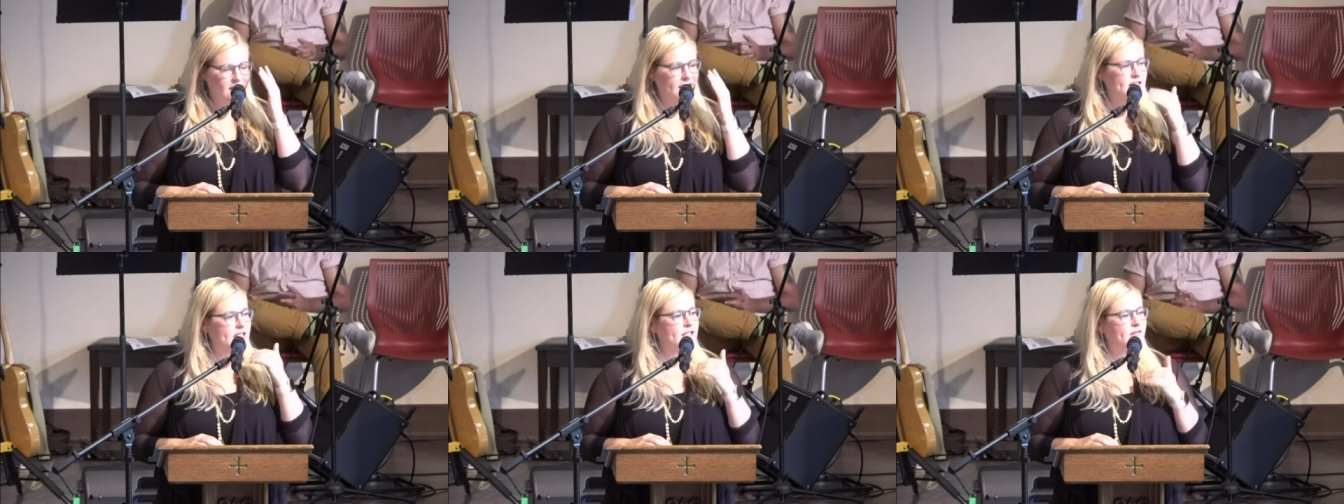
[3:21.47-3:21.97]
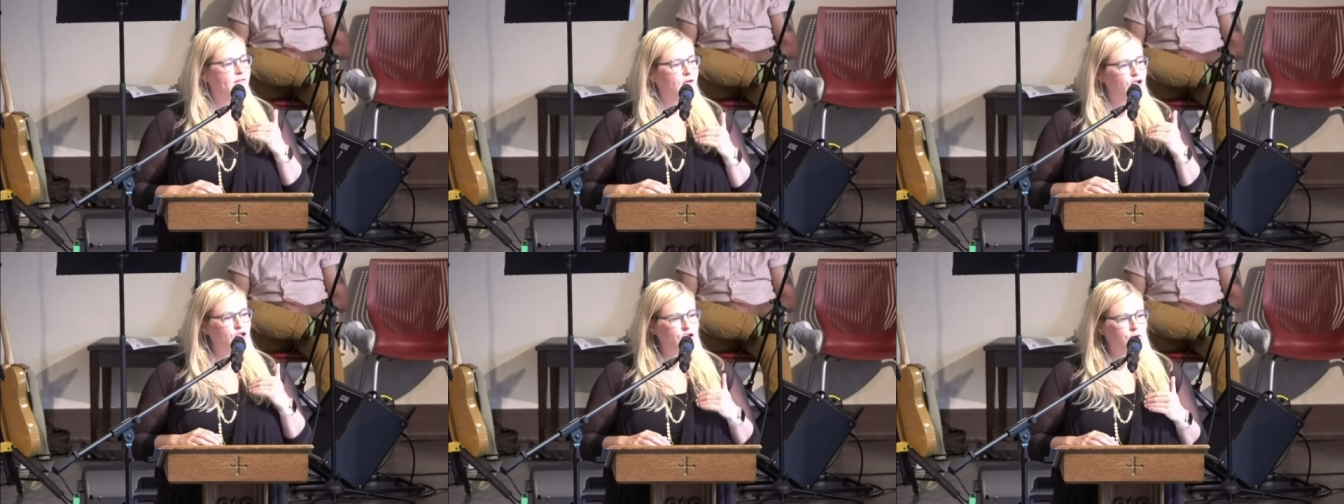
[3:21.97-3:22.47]
This is the
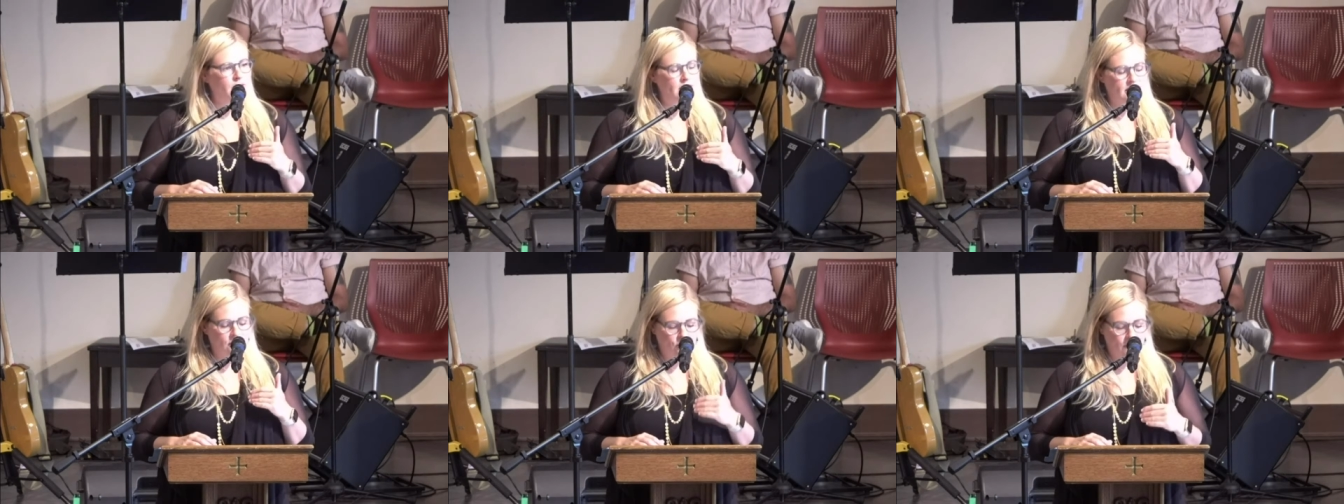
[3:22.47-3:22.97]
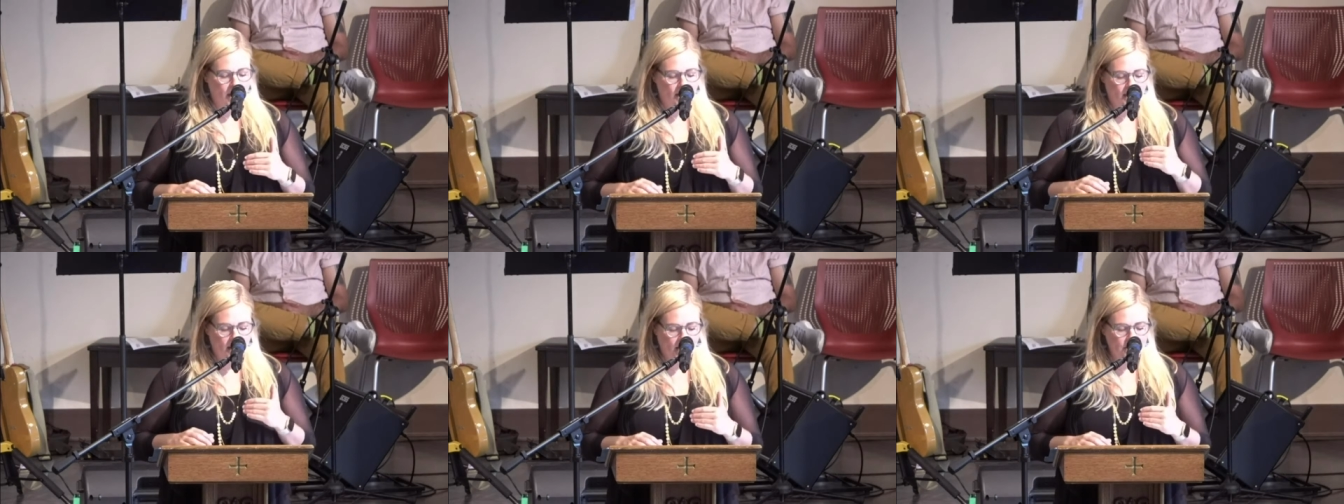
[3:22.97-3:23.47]
first choice that
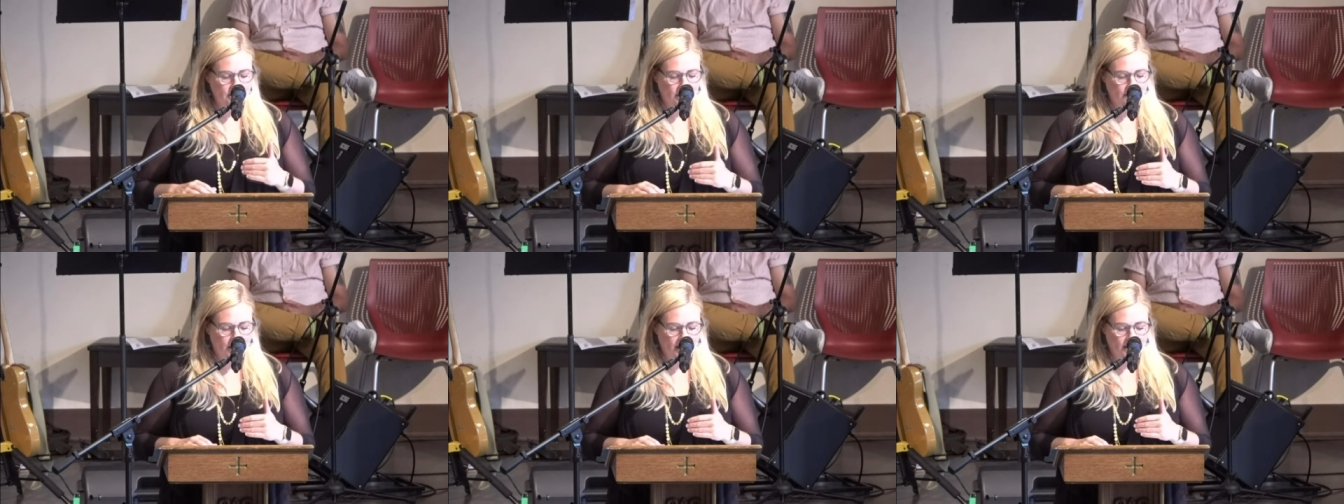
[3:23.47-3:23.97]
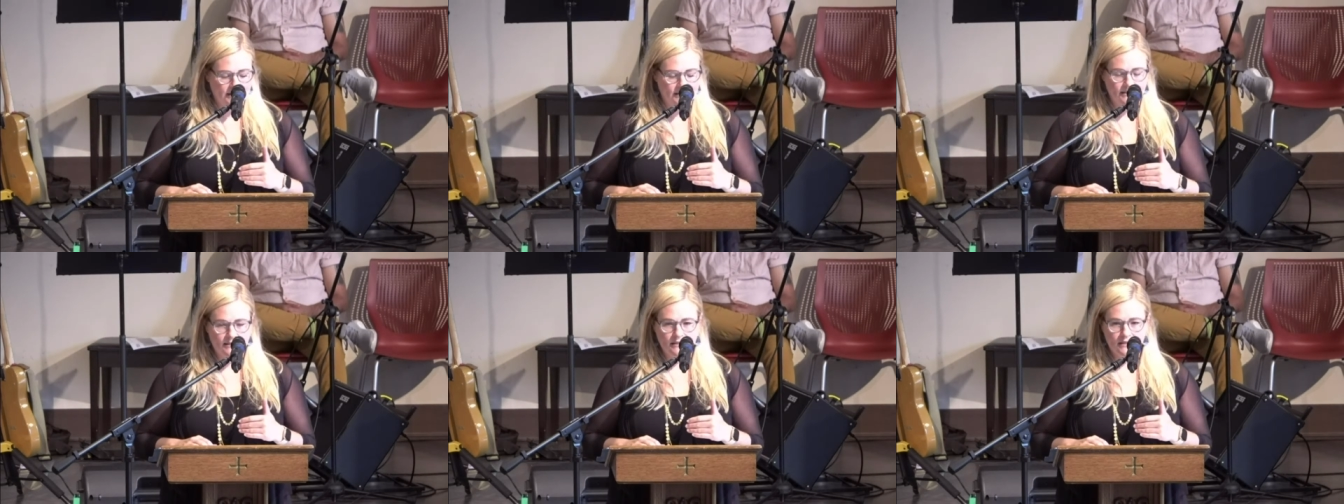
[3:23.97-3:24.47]
humanity actually
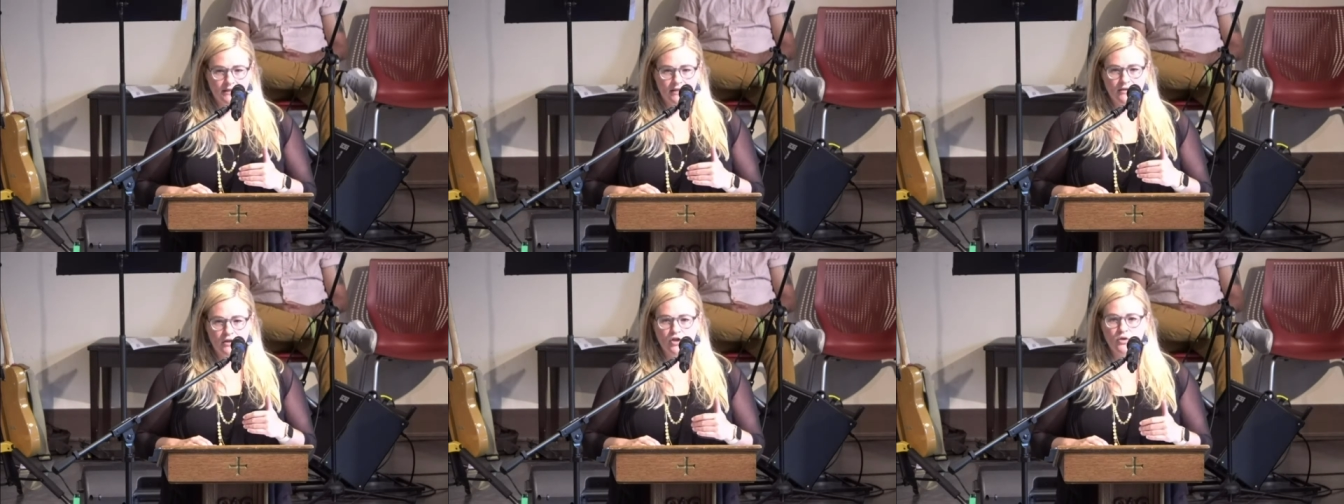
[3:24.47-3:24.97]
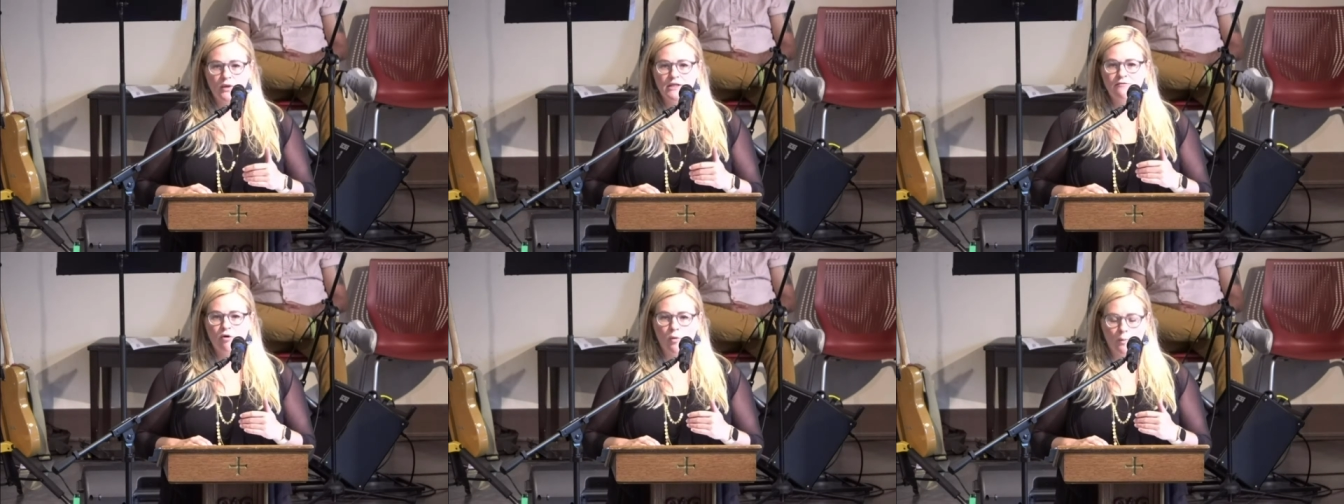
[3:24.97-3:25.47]
makes, the
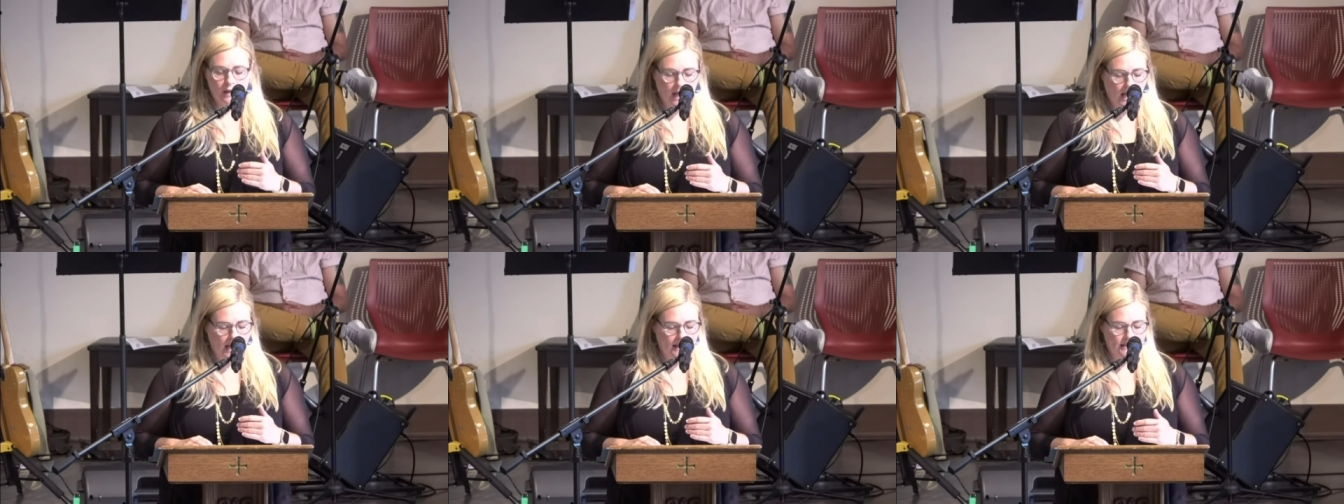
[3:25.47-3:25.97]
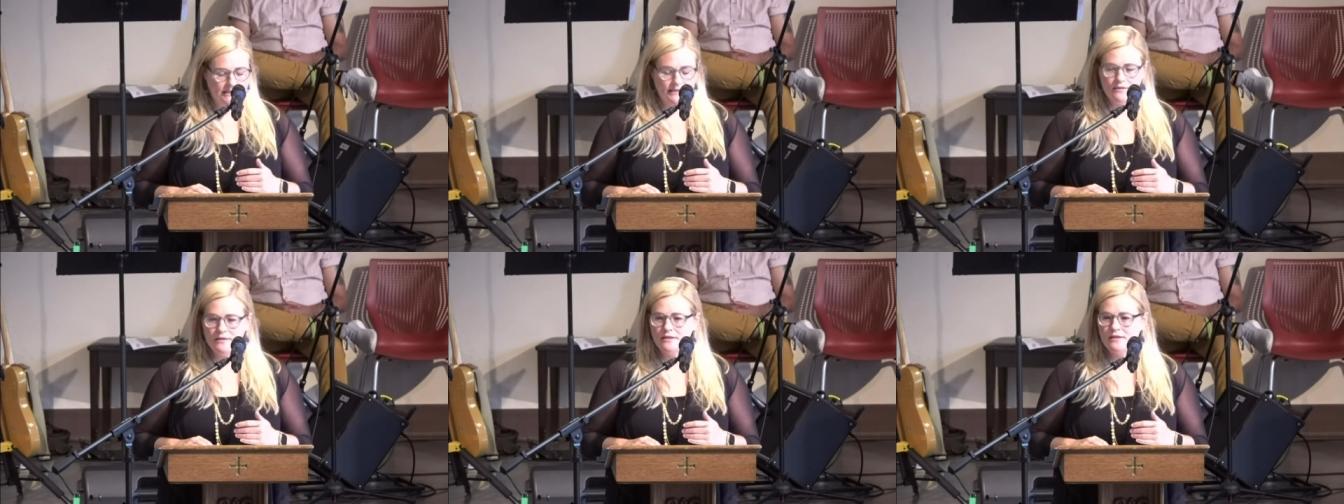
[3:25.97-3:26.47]
choice of open
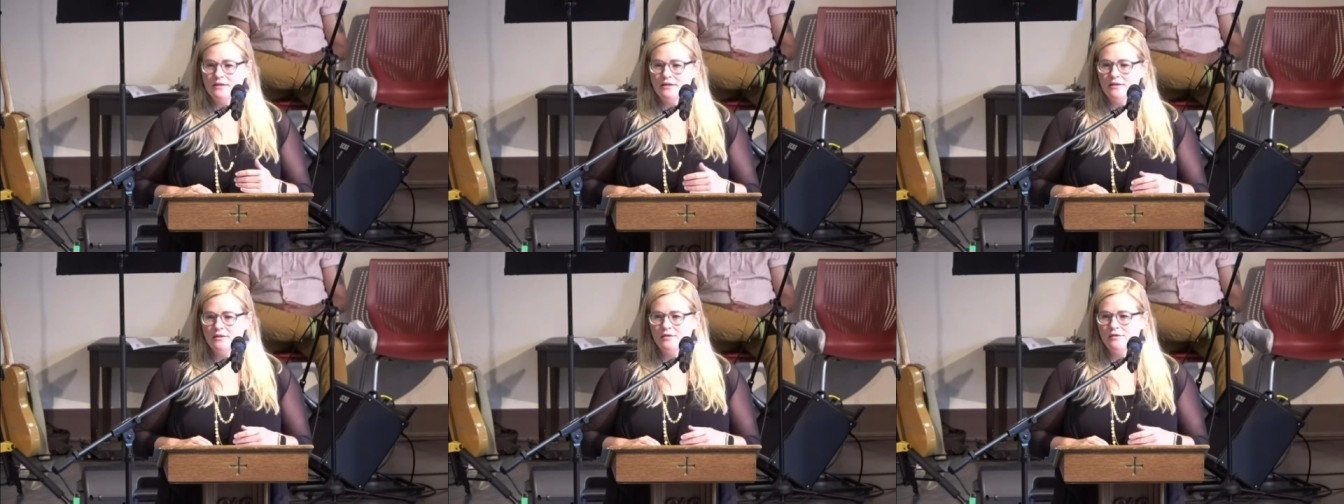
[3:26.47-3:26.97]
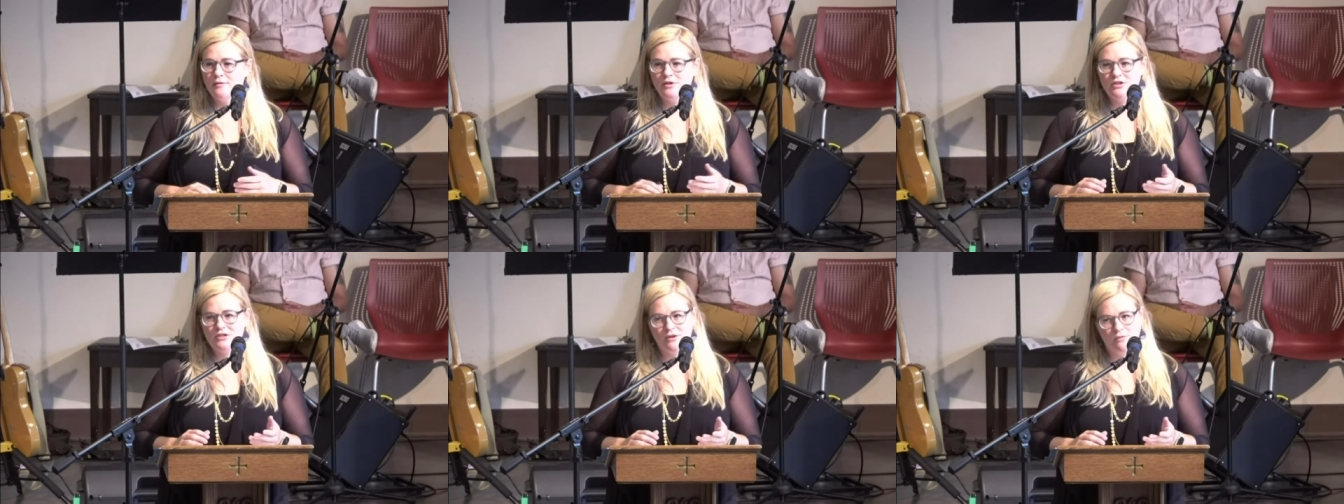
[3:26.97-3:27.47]
eyes,
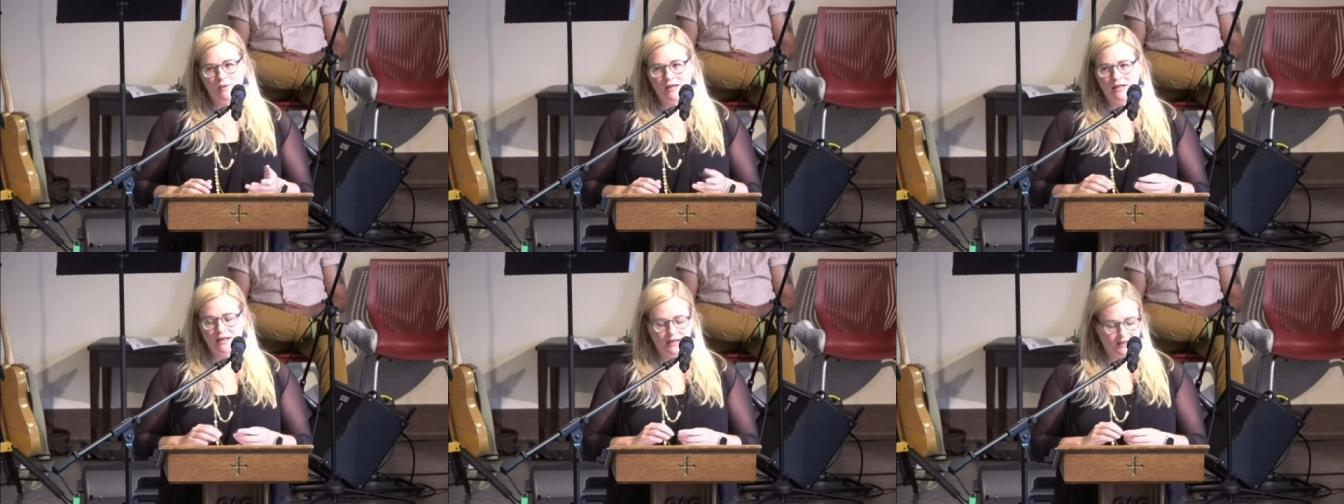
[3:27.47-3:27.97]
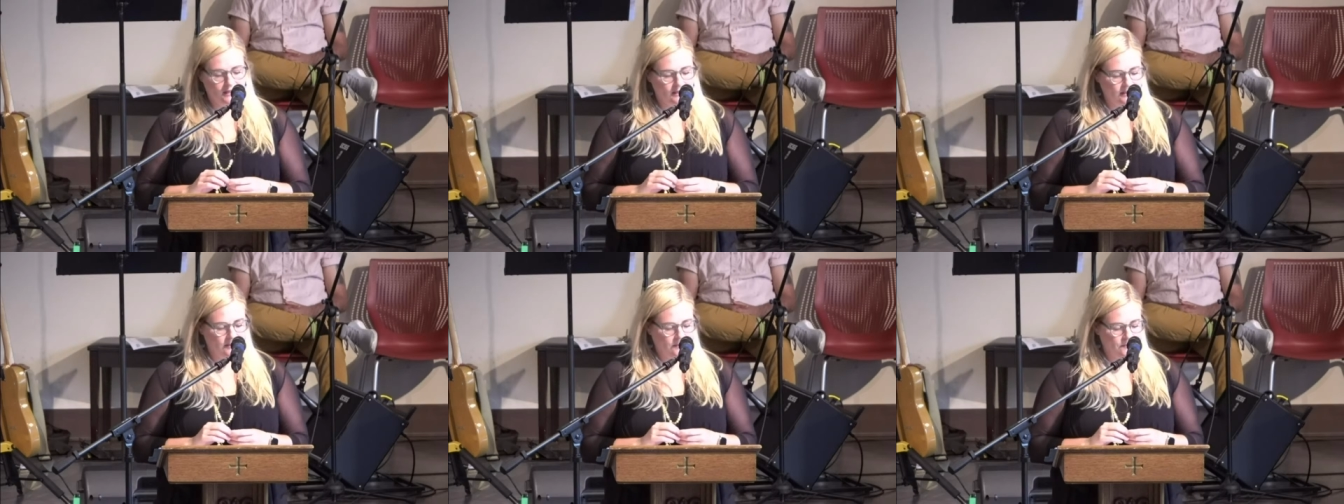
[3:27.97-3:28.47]
which is no picnic.